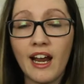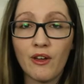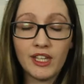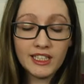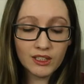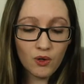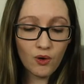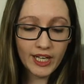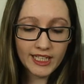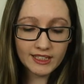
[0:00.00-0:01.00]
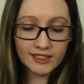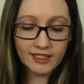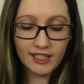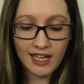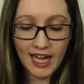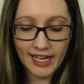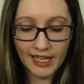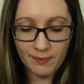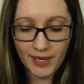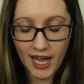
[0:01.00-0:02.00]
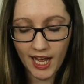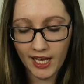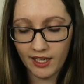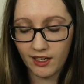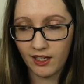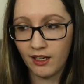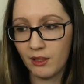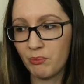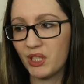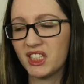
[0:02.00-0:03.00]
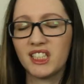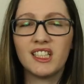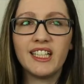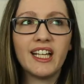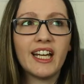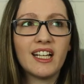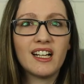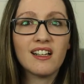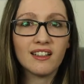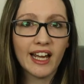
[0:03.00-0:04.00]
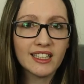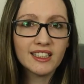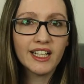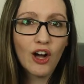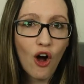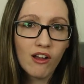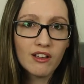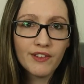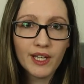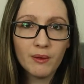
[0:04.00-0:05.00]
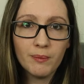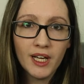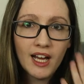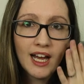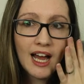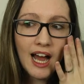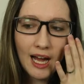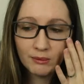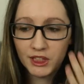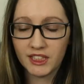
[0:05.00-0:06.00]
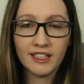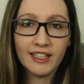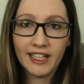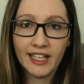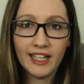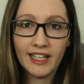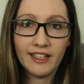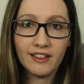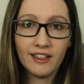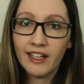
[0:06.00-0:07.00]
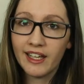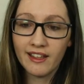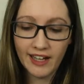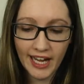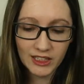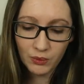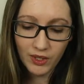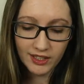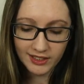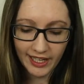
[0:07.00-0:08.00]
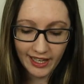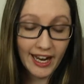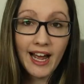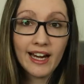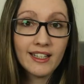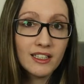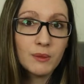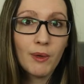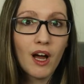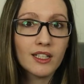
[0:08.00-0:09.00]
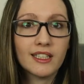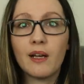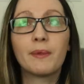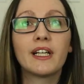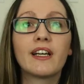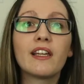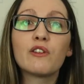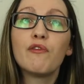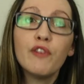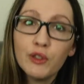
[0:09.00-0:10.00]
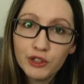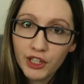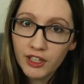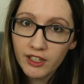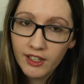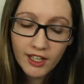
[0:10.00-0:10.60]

Now these coins, I am not uh, personally like collecting all of them. I'm just gonna get like the next ones like I got in this box and I'm gonna get the future